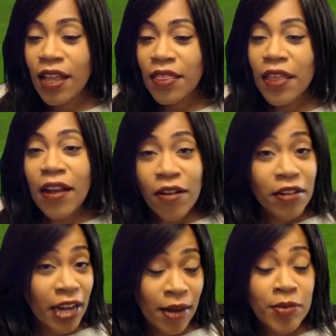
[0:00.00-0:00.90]
They are a
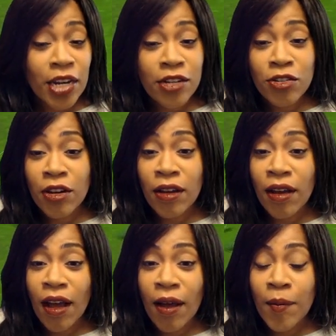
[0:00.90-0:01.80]
game changer,
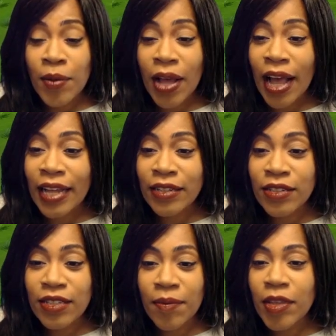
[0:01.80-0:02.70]
and
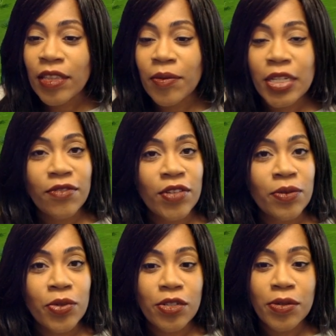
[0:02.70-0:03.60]
something that we definitely
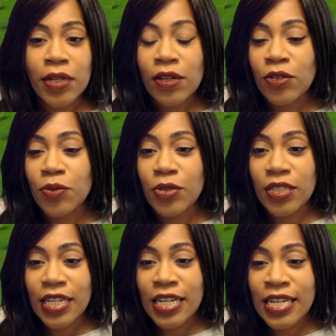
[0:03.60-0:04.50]
wanted to include was
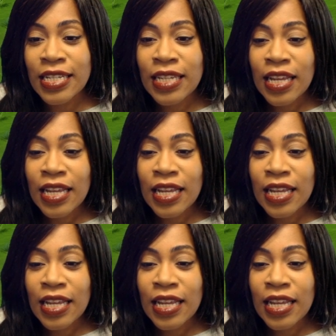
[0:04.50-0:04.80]
these.